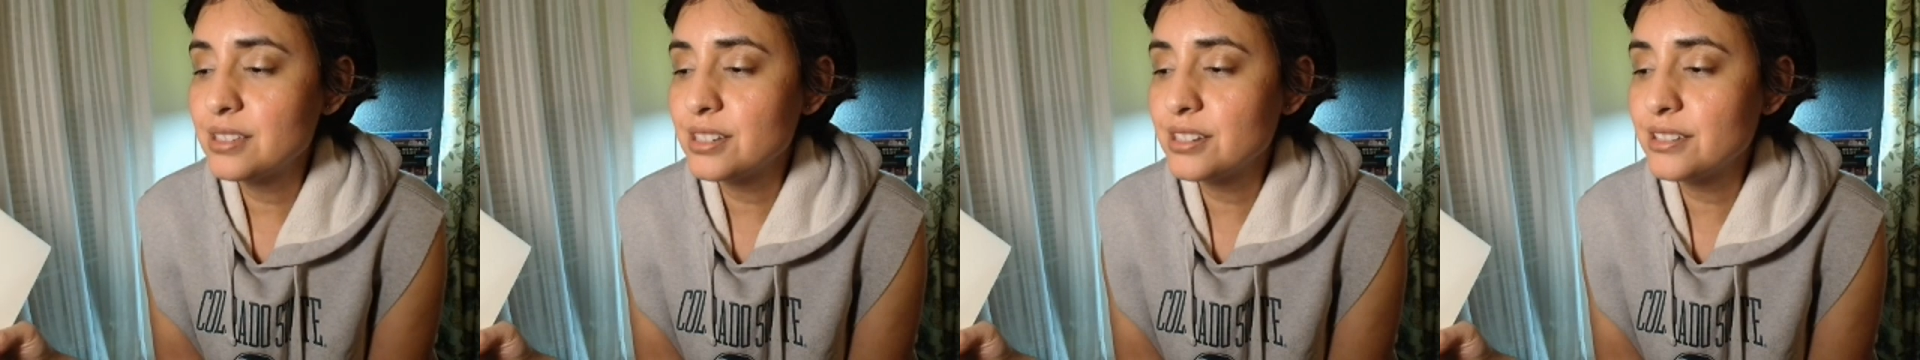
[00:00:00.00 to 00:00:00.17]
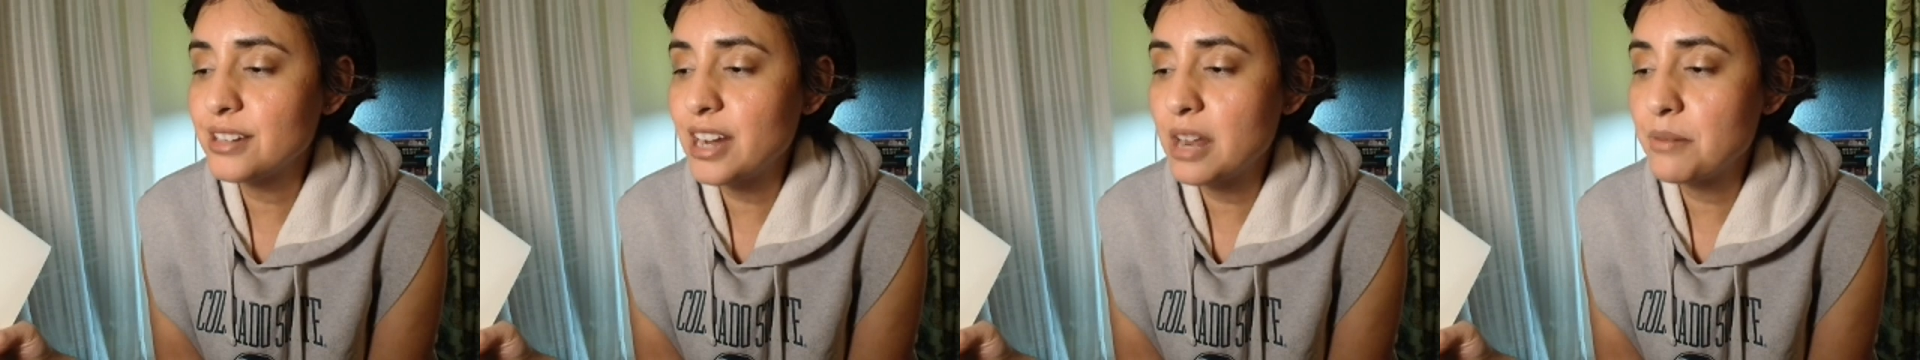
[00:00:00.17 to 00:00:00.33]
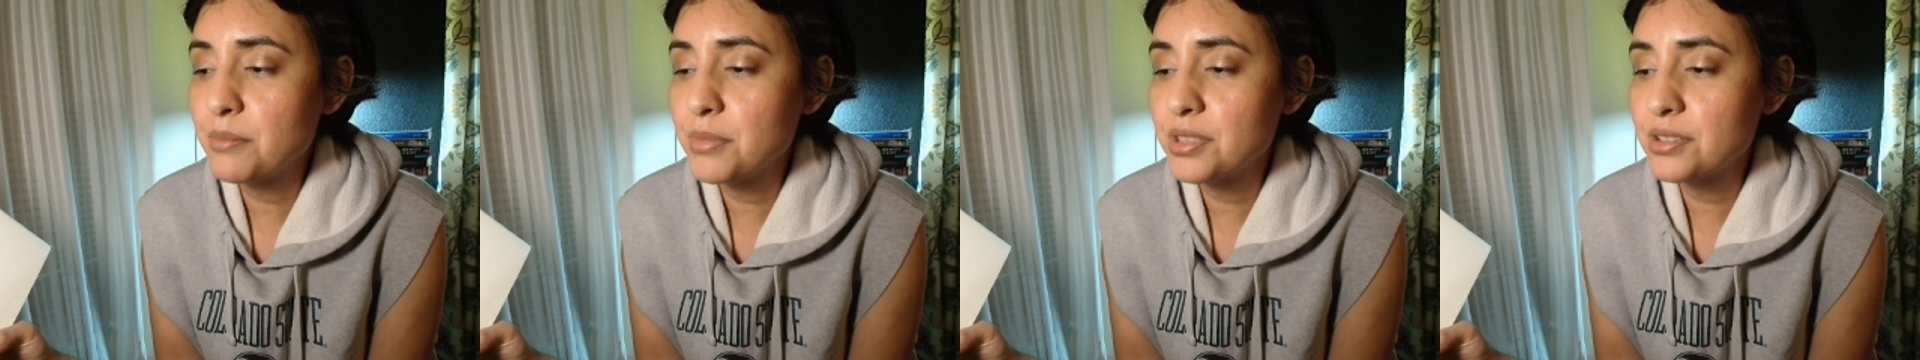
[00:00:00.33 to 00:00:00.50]
your
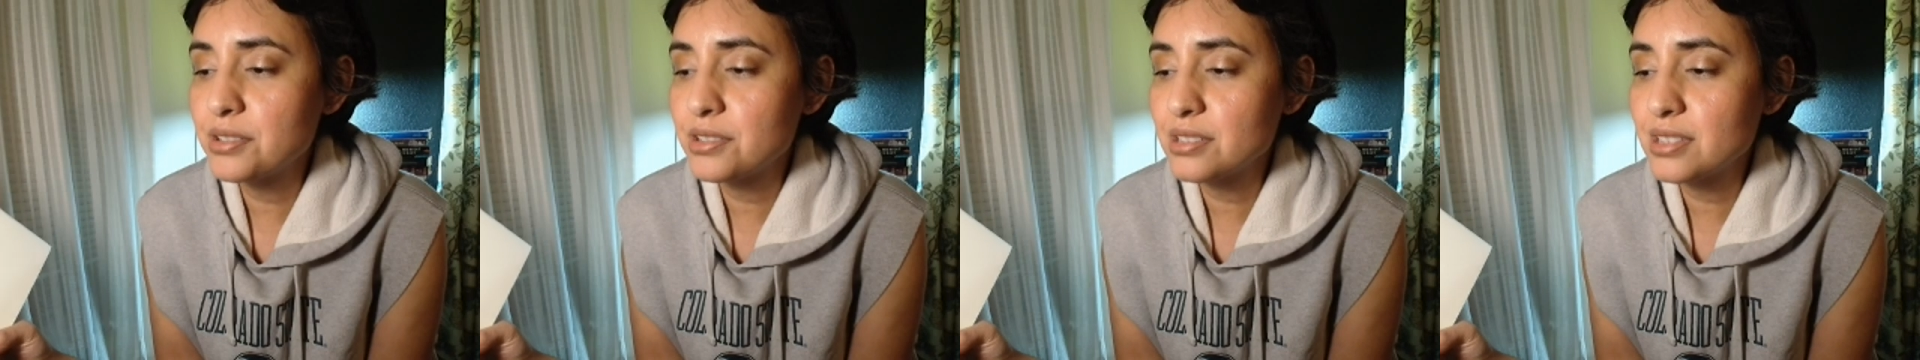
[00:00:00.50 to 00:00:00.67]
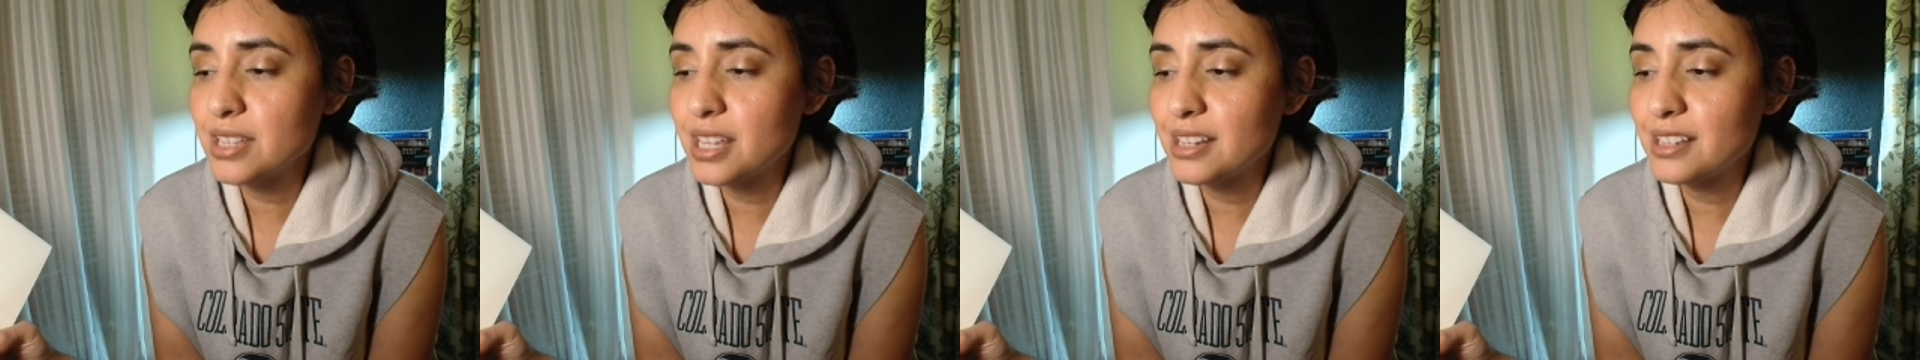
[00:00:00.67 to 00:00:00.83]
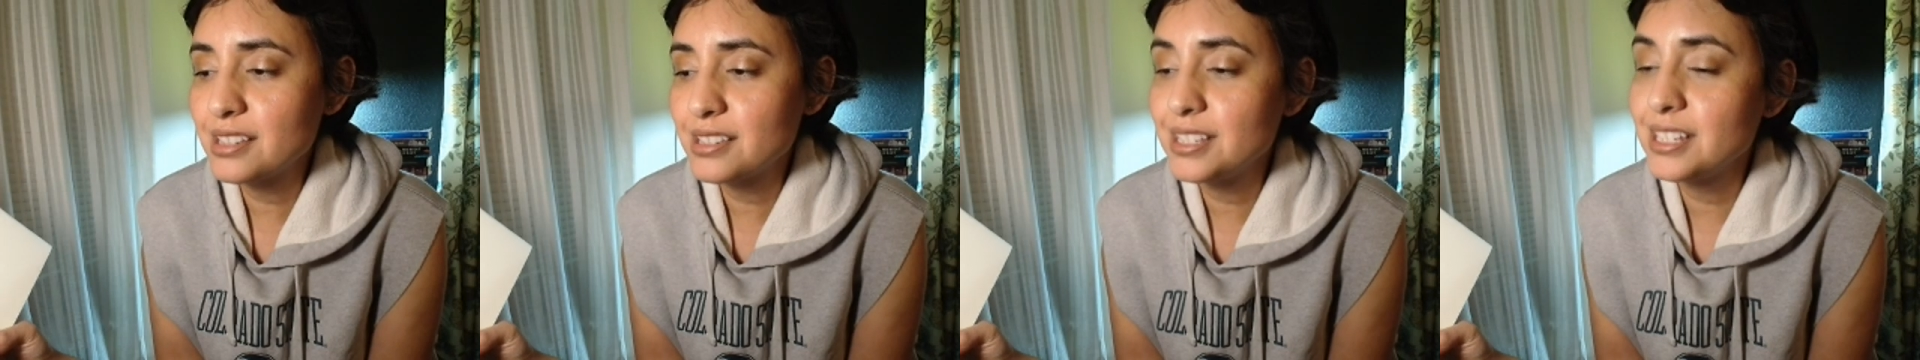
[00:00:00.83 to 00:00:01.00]
grandmother's
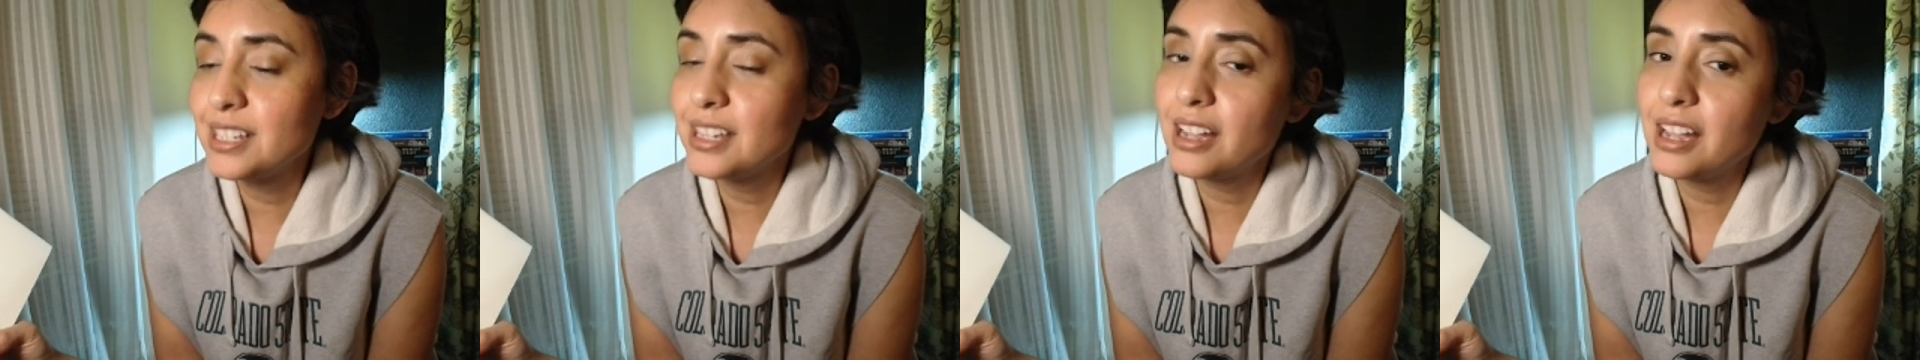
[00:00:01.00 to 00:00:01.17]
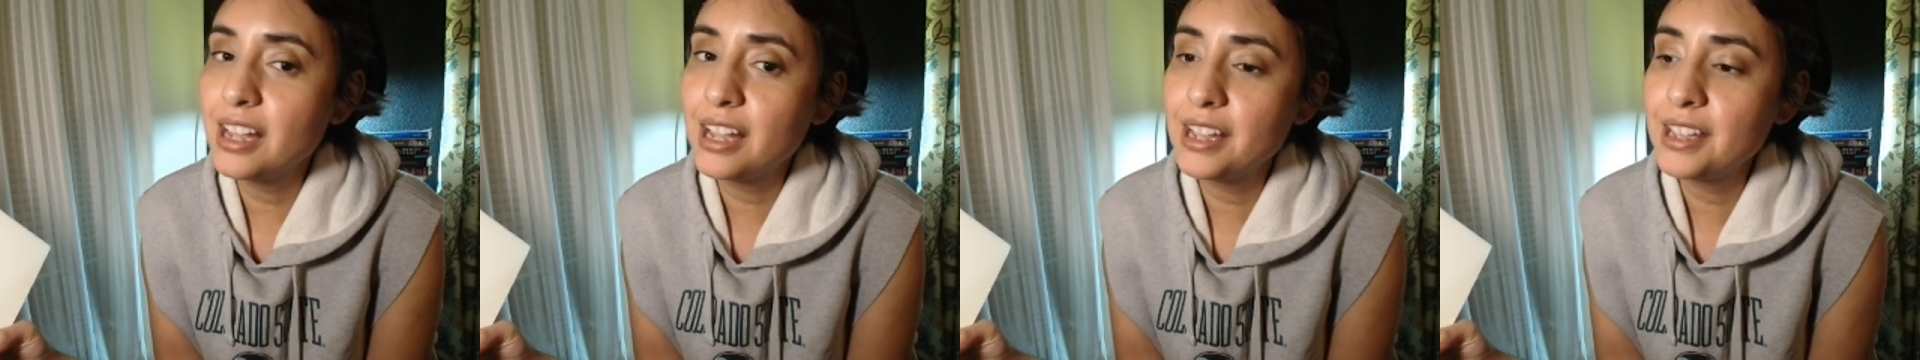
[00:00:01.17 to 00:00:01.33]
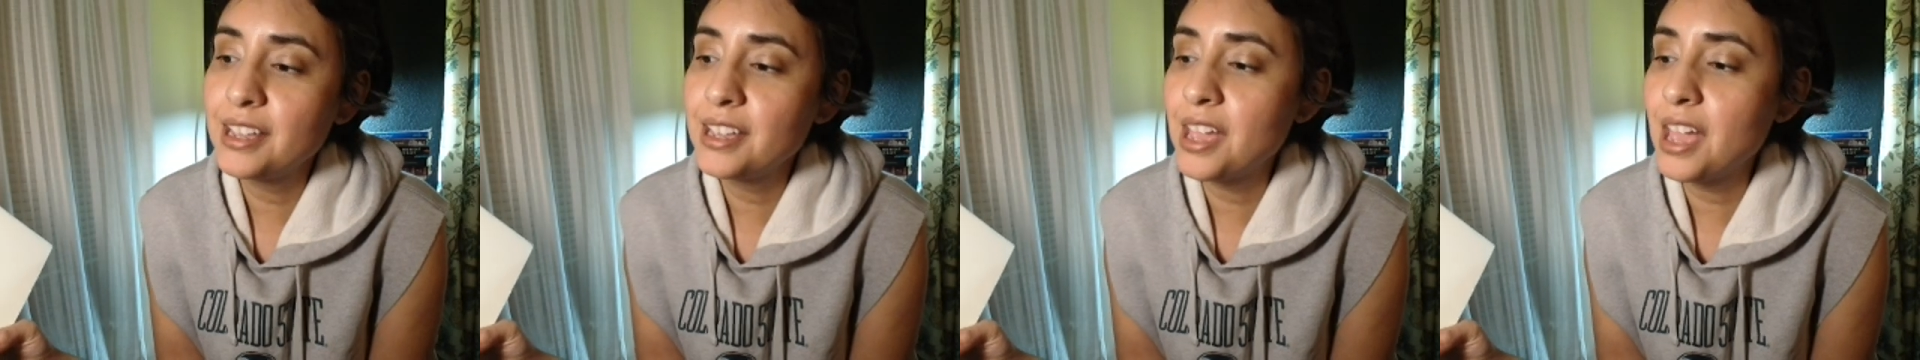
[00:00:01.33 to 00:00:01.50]
legacy.
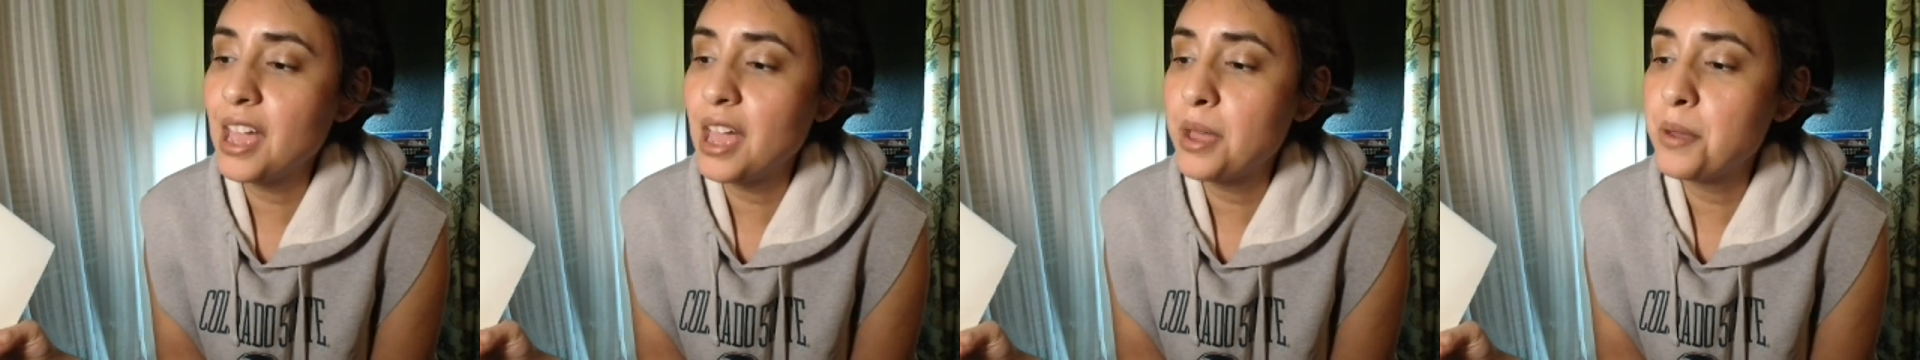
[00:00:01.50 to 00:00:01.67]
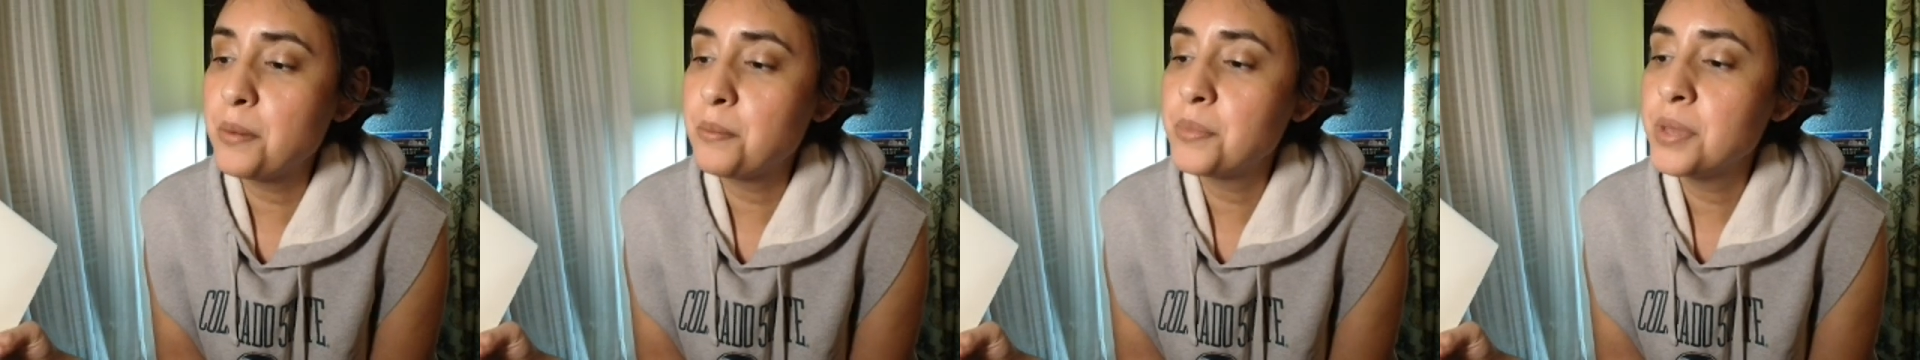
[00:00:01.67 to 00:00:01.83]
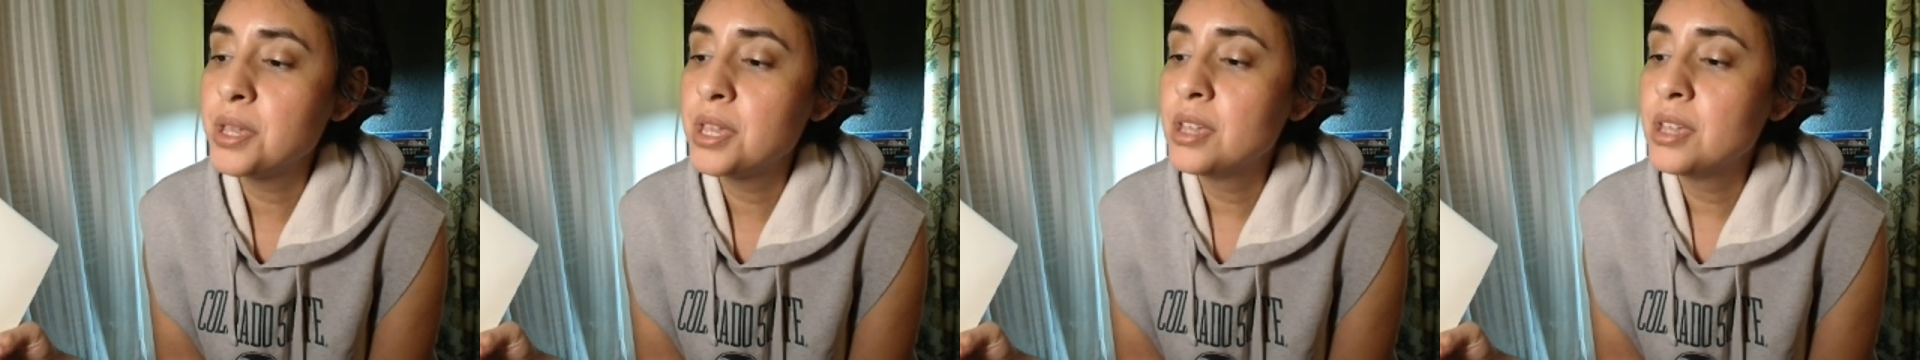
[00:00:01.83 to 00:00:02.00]
I am